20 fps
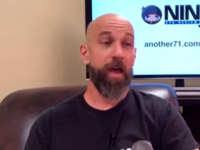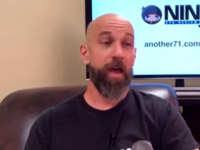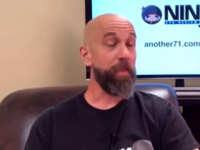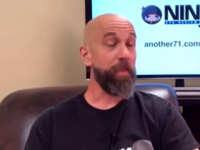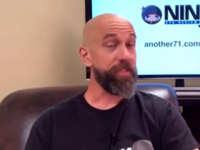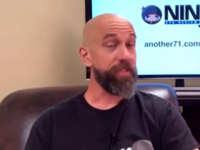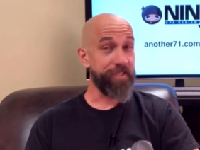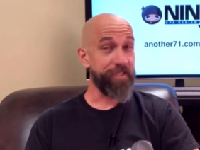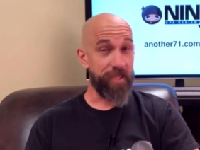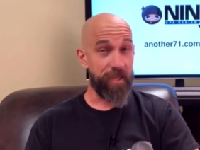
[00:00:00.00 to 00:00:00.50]
The
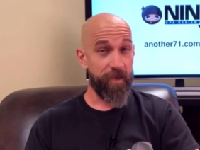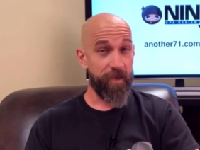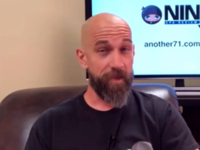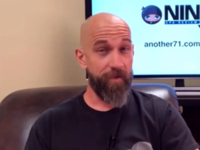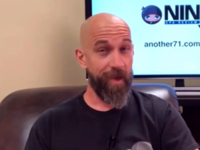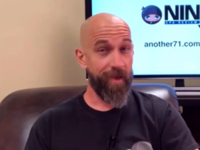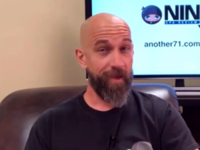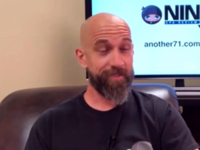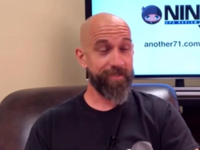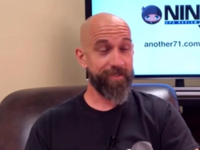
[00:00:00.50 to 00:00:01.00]

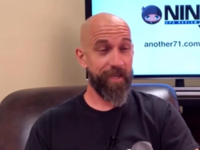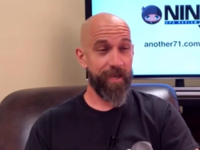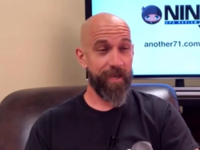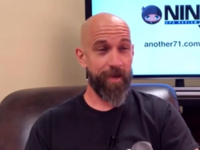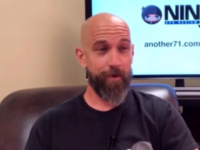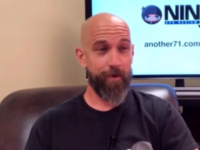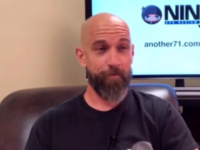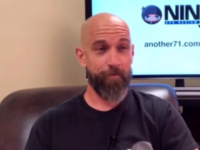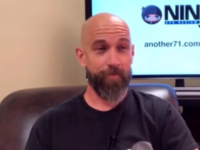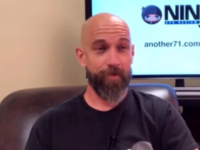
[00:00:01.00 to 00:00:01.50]
CFA
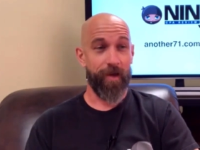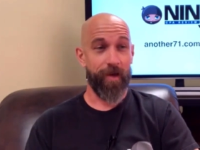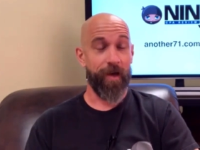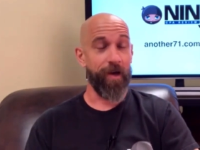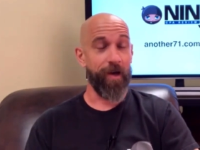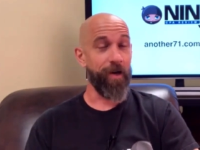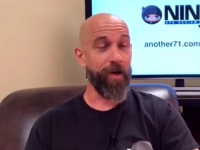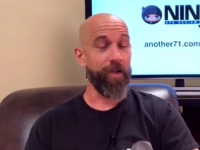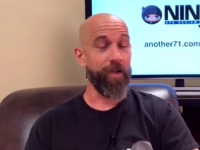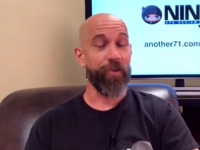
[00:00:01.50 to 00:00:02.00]
exam
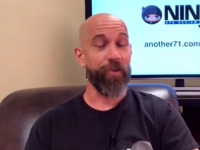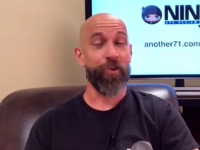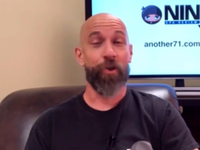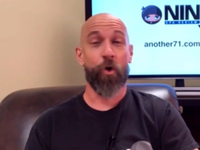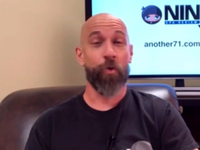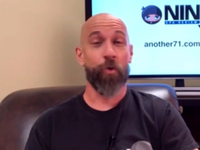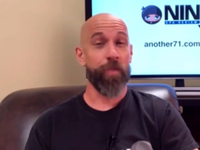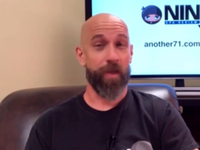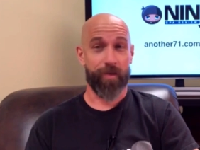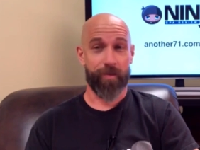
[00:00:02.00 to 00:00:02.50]
uh,
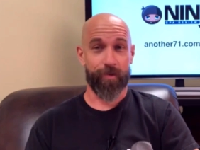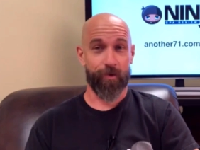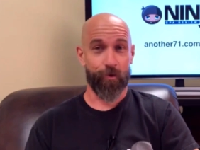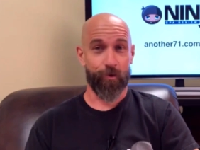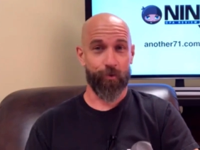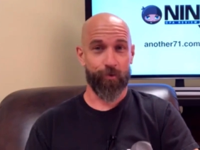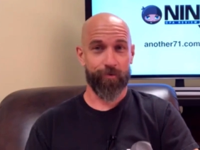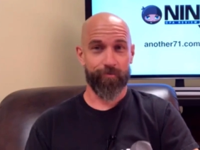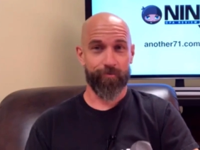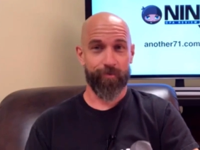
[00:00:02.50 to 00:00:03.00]
no thank
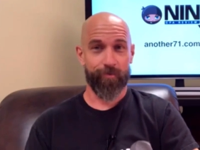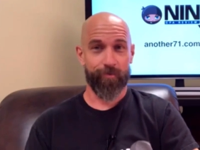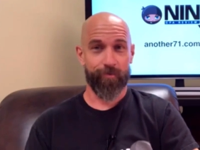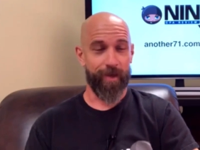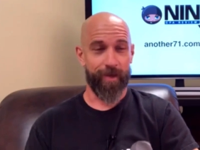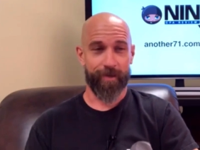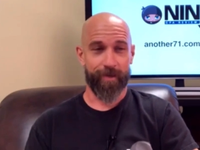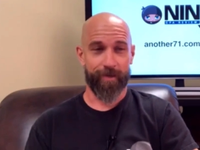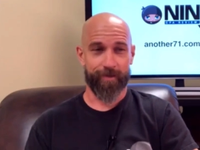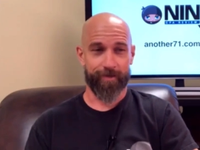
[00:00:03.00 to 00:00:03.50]
you.
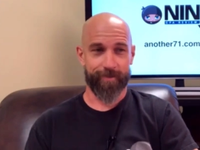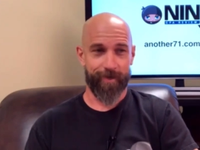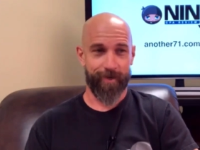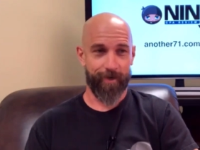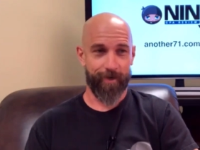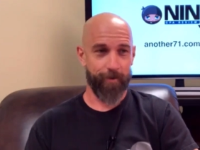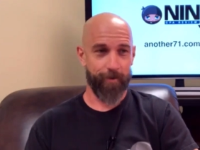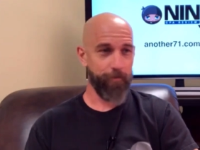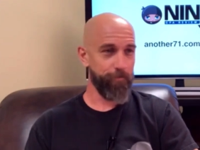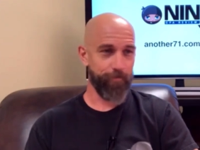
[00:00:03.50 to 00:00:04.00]
And
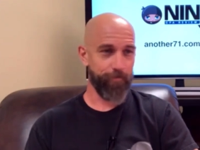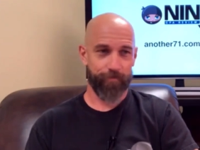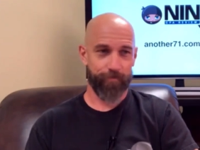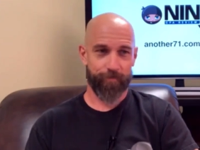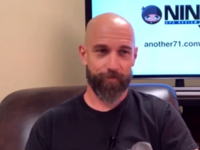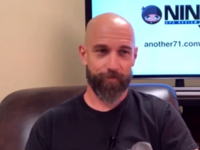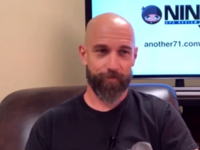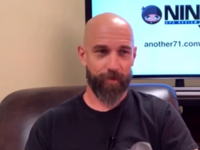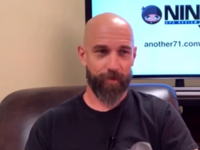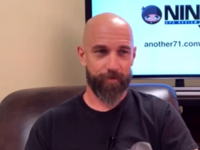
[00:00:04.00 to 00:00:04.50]
um,
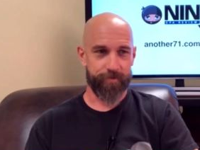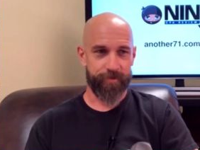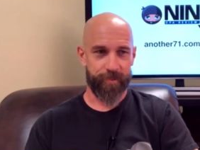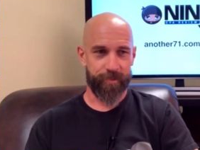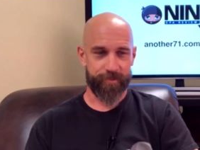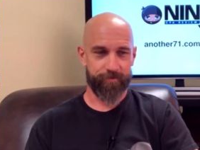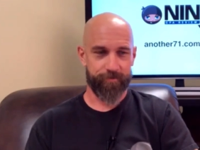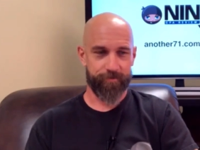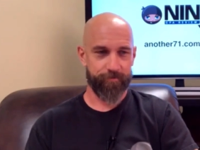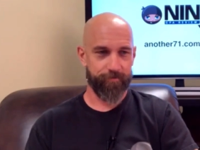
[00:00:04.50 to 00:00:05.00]

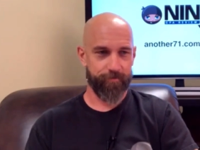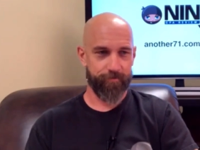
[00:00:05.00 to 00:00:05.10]
just,